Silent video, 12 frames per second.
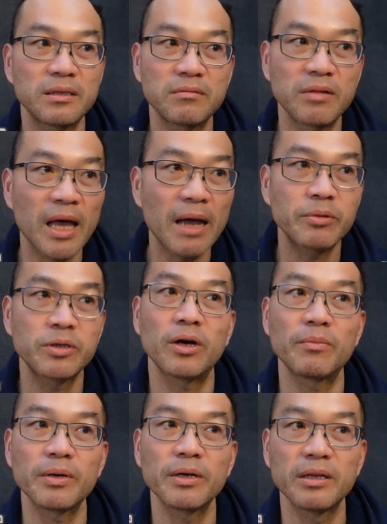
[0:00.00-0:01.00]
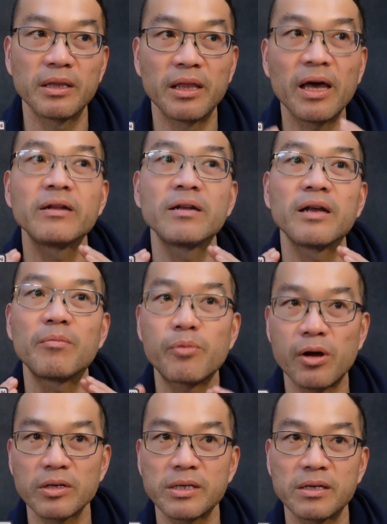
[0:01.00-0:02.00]
laptop than a
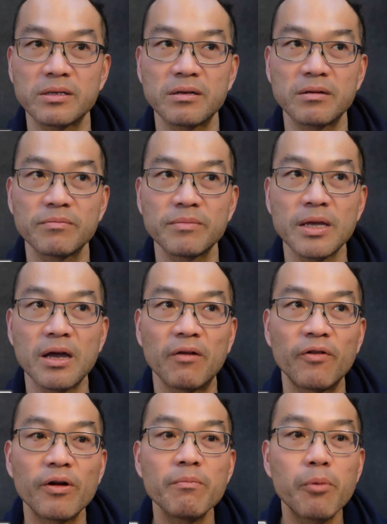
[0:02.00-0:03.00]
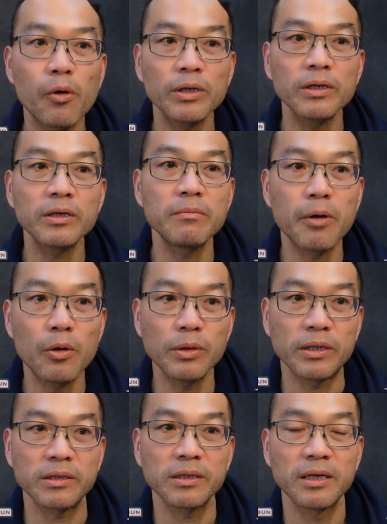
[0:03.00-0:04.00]
processor. A very important
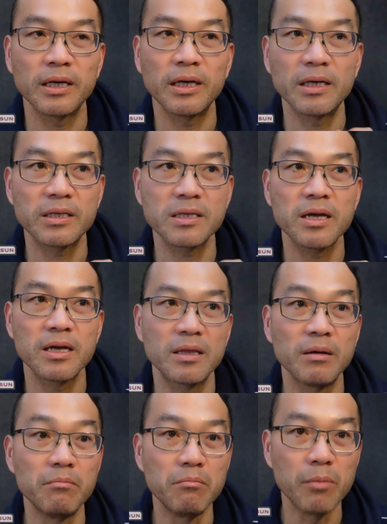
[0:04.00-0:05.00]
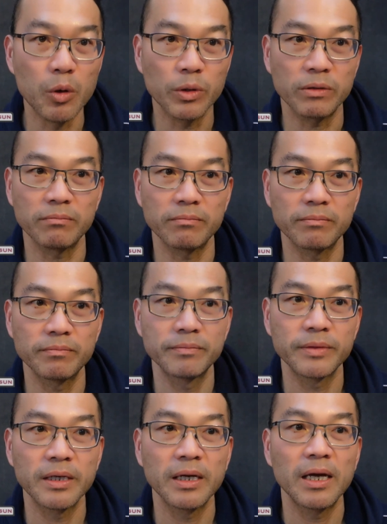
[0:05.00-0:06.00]
component is the modem.
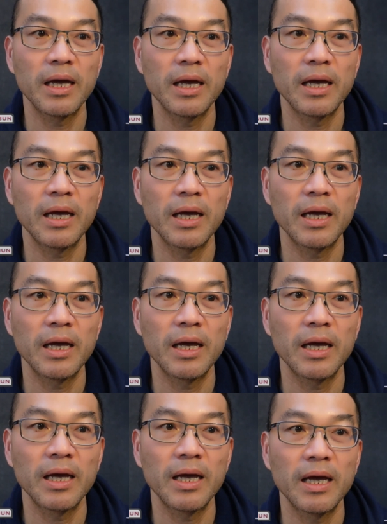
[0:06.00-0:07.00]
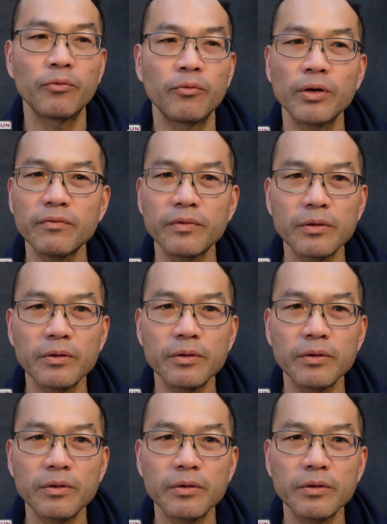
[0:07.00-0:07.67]
And in one of those